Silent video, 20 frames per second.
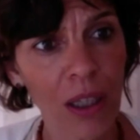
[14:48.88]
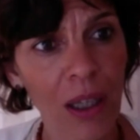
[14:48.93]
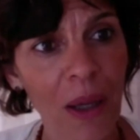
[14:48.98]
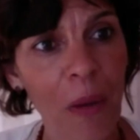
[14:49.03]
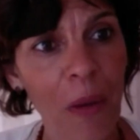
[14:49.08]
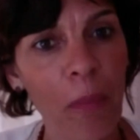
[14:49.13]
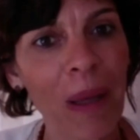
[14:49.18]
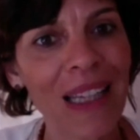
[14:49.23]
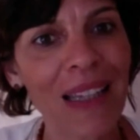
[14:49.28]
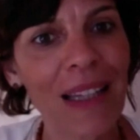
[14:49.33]

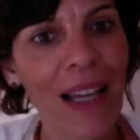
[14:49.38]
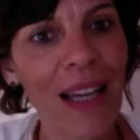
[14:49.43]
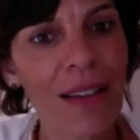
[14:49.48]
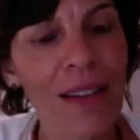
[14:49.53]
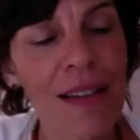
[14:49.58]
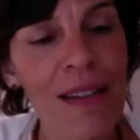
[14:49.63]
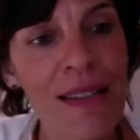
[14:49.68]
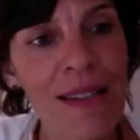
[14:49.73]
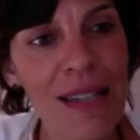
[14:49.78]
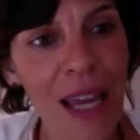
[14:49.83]
but at the
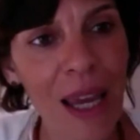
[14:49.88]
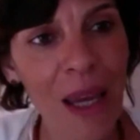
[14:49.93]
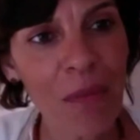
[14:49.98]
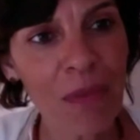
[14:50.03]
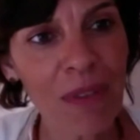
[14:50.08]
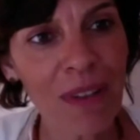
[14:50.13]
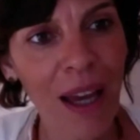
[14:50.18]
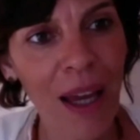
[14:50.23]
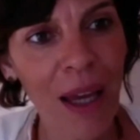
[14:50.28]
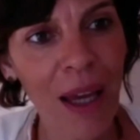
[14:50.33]
same
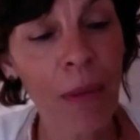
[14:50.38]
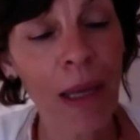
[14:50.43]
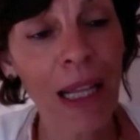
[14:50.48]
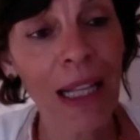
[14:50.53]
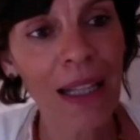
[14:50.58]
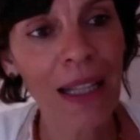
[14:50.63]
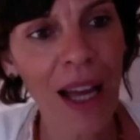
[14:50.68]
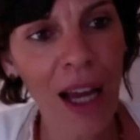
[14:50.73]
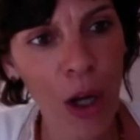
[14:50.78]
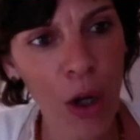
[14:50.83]
time
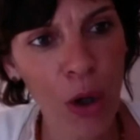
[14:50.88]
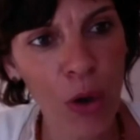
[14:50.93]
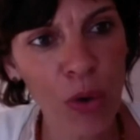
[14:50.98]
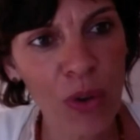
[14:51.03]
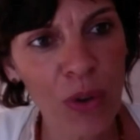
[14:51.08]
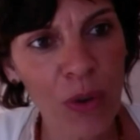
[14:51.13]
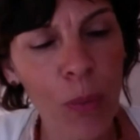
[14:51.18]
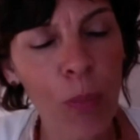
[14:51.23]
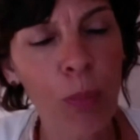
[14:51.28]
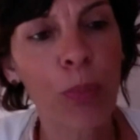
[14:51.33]
allowed
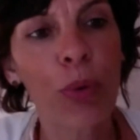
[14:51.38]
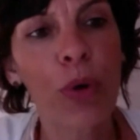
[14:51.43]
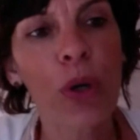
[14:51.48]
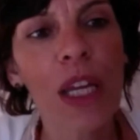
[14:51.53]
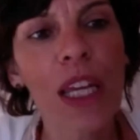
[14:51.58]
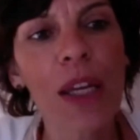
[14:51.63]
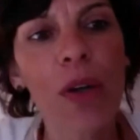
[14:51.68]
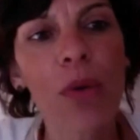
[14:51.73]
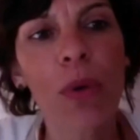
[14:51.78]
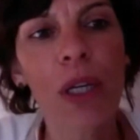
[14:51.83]

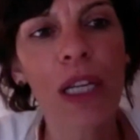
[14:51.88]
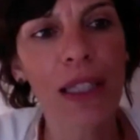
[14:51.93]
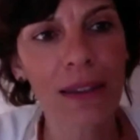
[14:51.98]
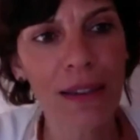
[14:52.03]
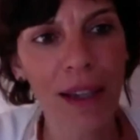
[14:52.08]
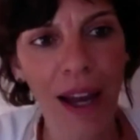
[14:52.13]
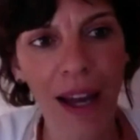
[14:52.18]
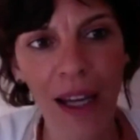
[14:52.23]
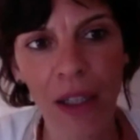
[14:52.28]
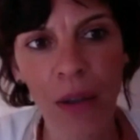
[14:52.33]

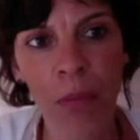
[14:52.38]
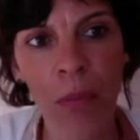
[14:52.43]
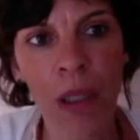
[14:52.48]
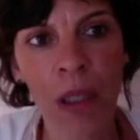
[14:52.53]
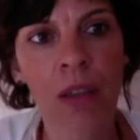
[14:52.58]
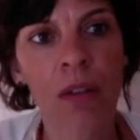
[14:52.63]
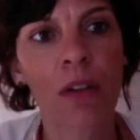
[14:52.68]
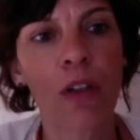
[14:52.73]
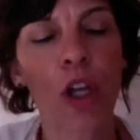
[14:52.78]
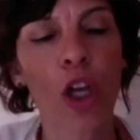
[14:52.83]

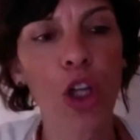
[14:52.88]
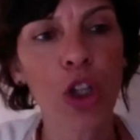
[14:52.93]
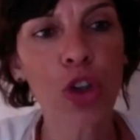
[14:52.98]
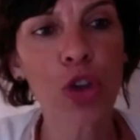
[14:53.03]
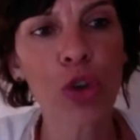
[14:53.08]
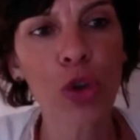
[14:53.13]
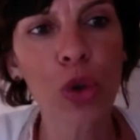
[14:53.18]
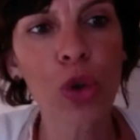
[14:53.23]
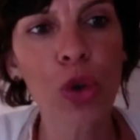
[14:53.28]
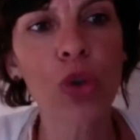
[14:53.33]
pre-retirement
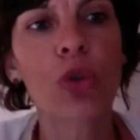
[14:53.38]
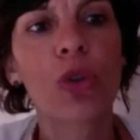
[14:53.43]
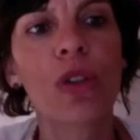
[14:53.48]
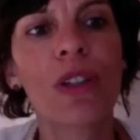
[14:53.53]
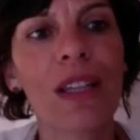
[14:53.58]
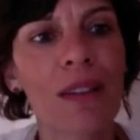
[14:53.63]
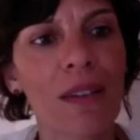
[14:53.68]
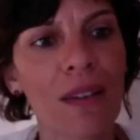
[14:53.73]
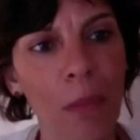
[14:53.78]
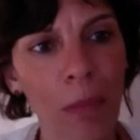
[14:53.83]
due to
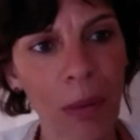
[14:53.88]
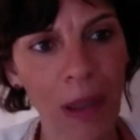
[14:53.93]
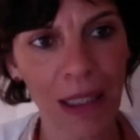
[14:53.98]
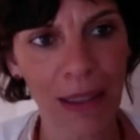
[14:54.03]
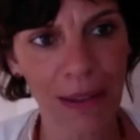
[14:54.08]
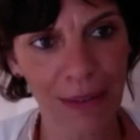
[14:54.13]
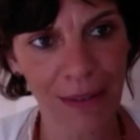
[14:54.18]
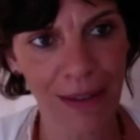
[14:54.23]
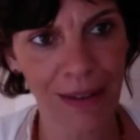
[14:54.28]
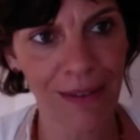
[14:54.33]

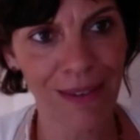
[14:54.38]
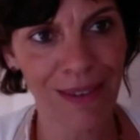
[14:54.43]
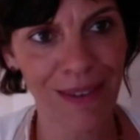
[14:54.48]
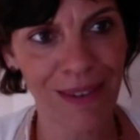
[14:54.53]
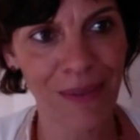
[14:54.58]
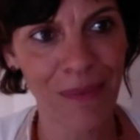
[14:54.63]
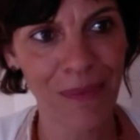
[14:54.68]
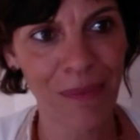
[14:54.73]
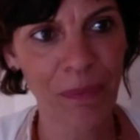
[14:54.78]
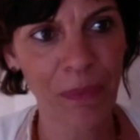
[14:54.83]
disabilities.